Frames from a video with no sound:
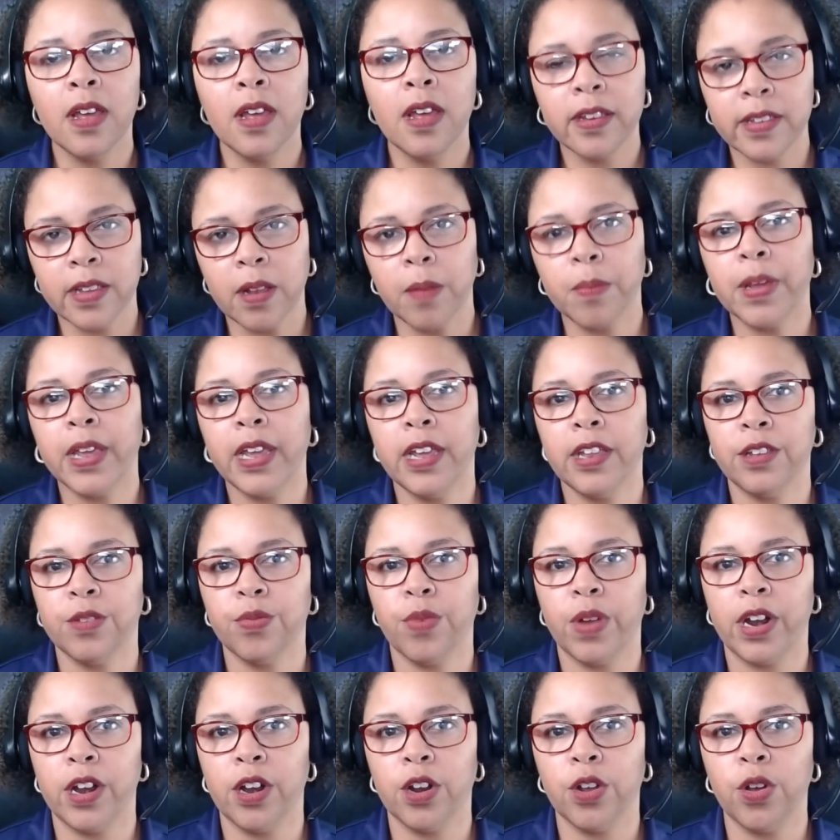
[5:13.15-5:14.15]
Some kids
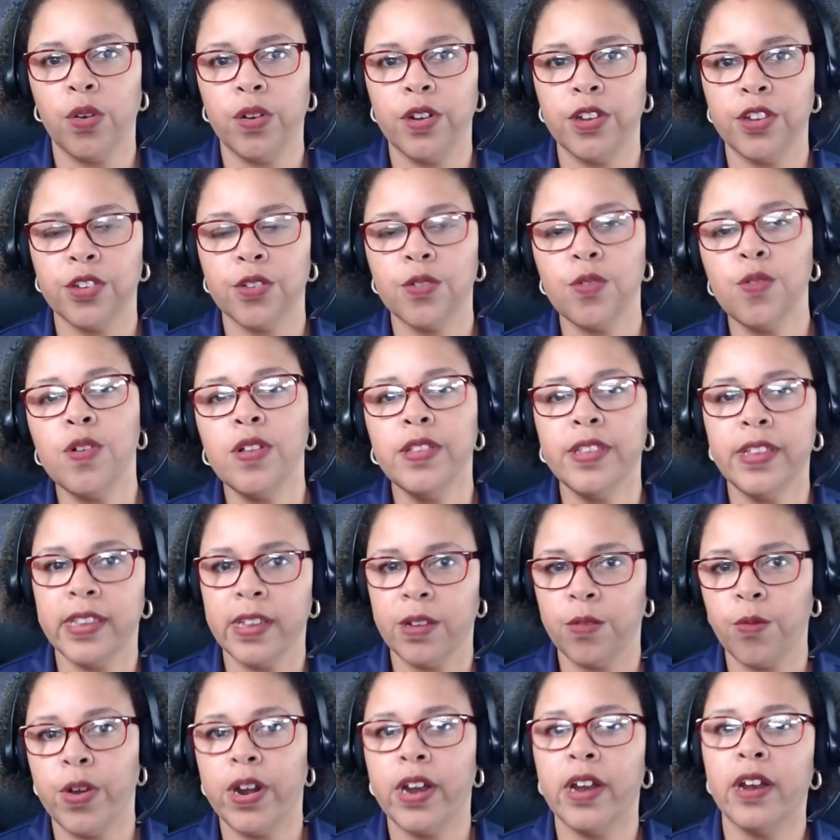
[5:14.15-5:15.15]
wanted to go to school and then
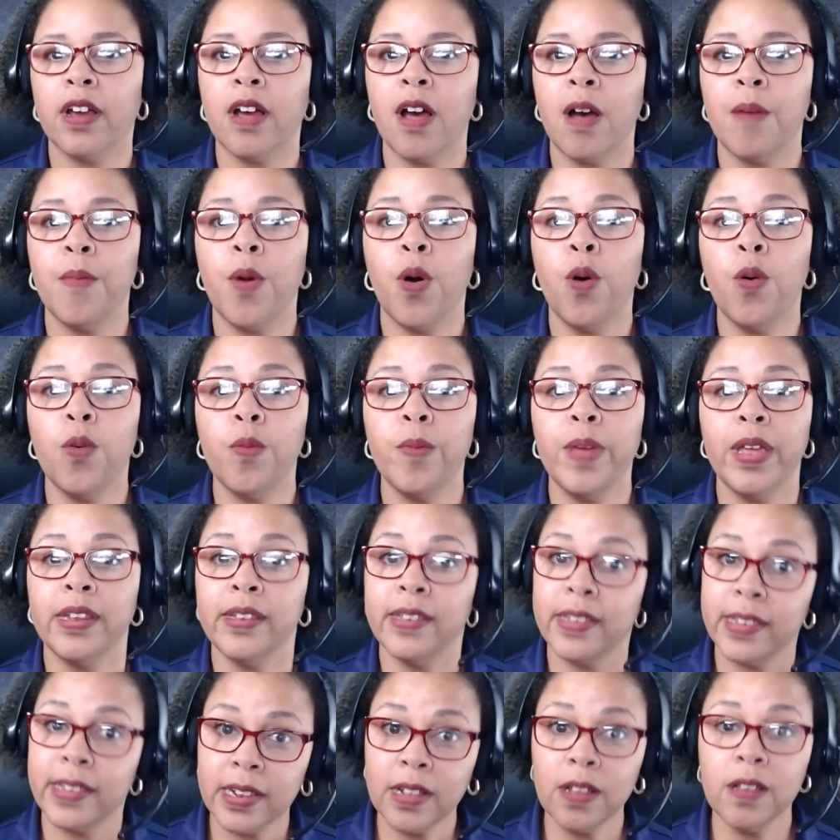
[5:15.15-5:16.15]
they wanted to come home and
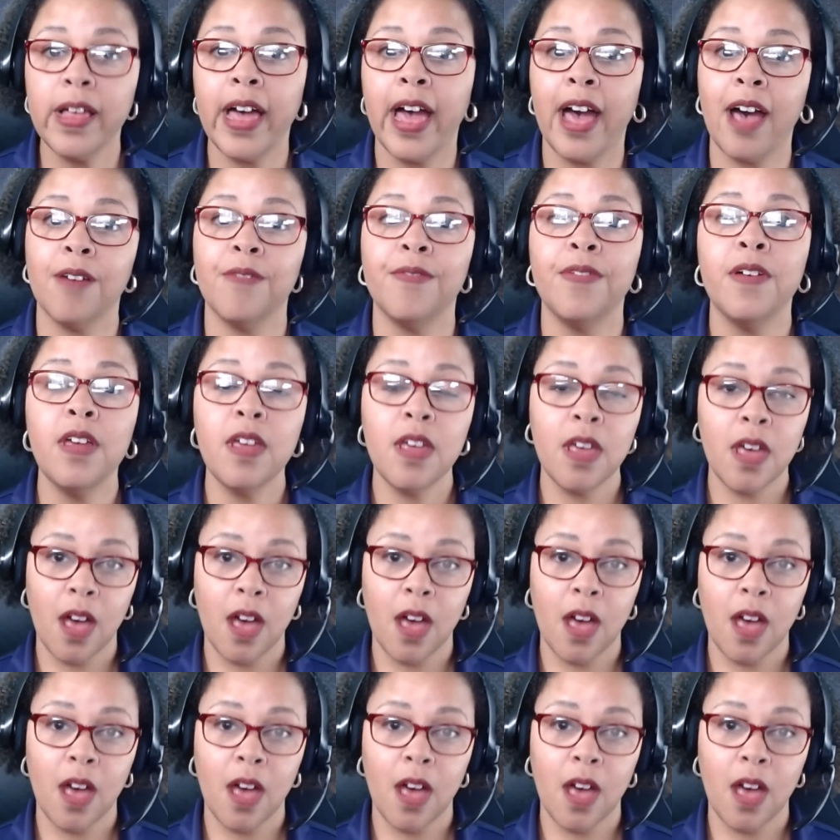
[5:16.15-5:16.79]
still have